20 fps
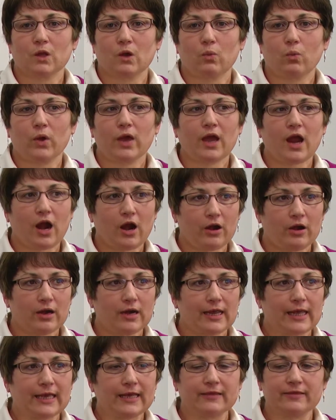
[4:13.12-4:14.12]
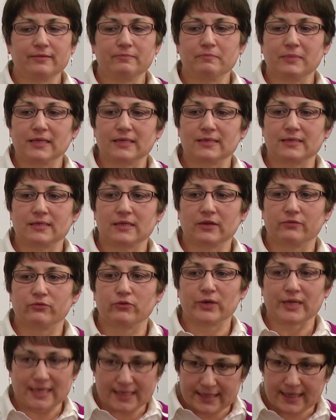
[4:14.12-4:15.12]
We are in the midst of
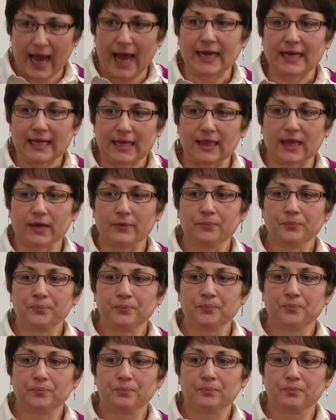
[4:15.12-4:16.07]
redesigning them